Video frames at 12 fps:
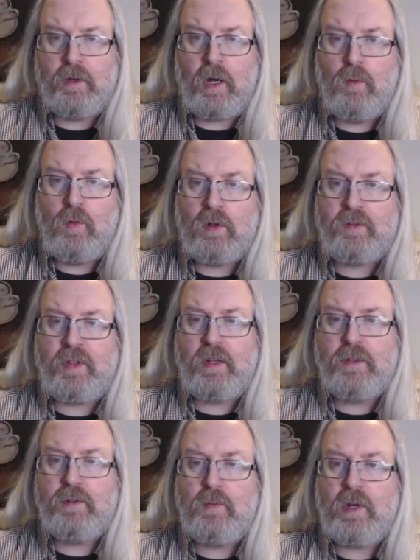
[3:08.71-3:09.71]
I will
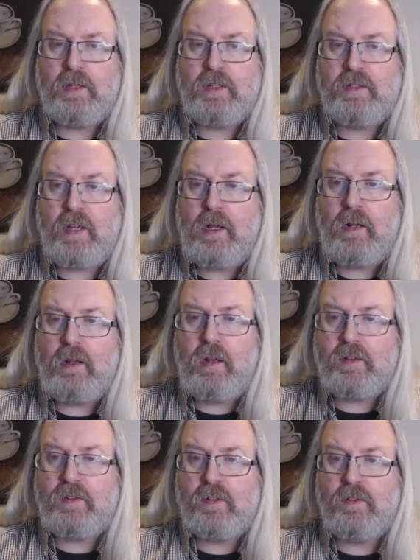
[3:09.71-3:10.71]
send you my daily
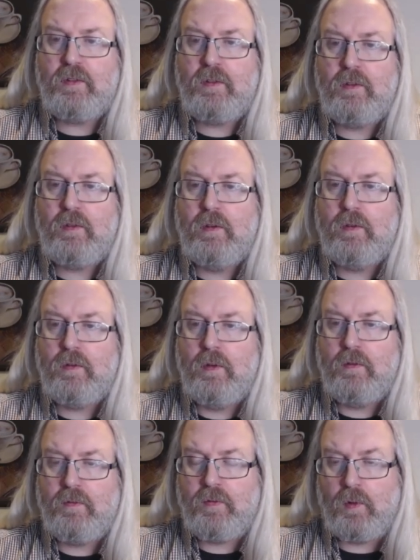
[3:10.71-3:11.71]
lesson
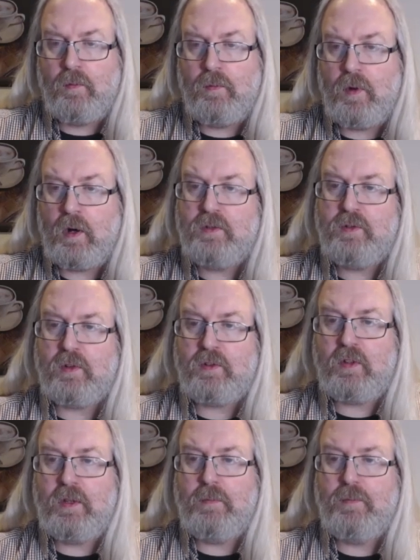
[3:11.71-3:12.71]
from
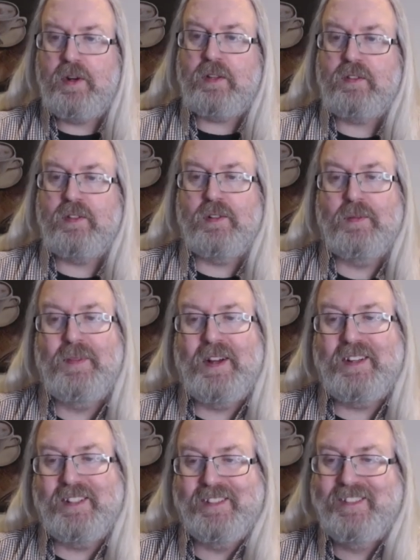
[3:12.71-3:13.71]
unjust
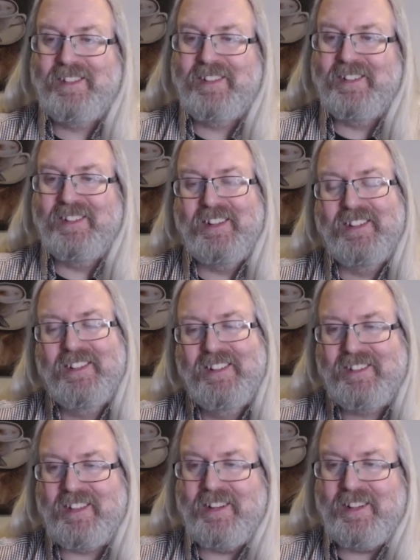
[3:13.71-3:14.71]
imprisonment.
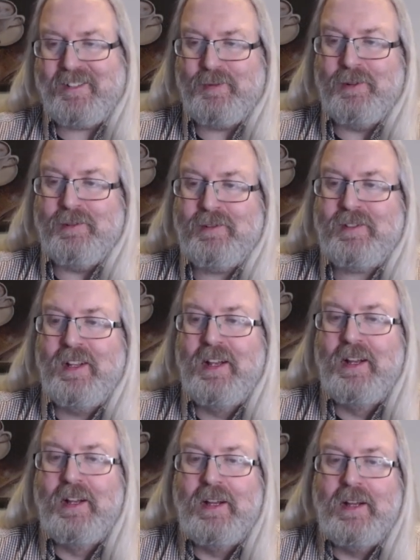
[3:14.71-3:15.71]
It wrote,
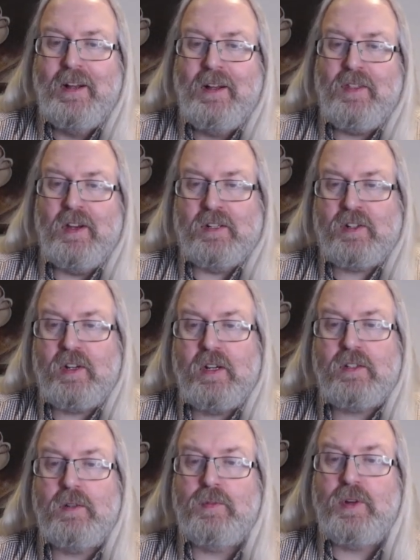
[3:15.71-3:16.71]
they are
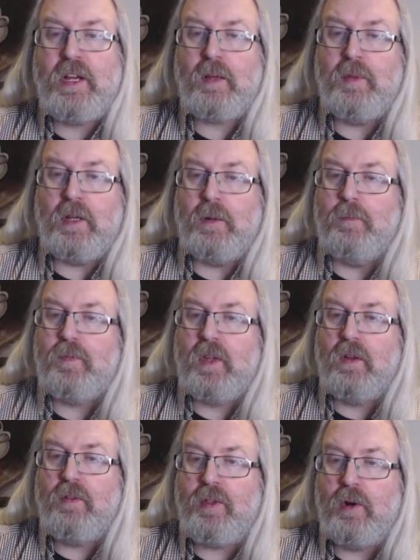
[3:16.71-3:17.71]
trying to break me,
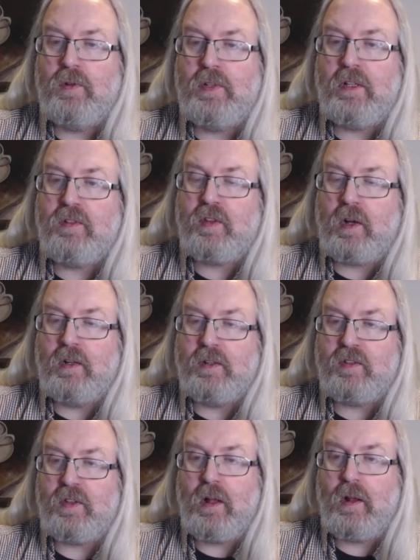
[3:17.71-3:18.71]
thrown inside a
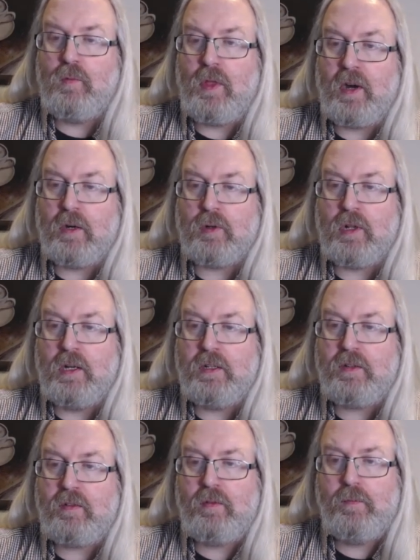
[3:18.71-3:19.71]
cell without
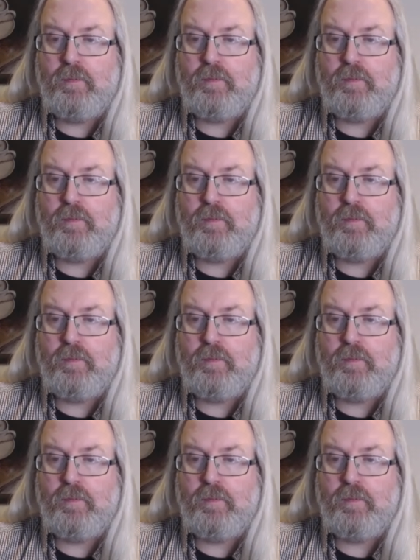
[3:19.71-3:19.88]
lights.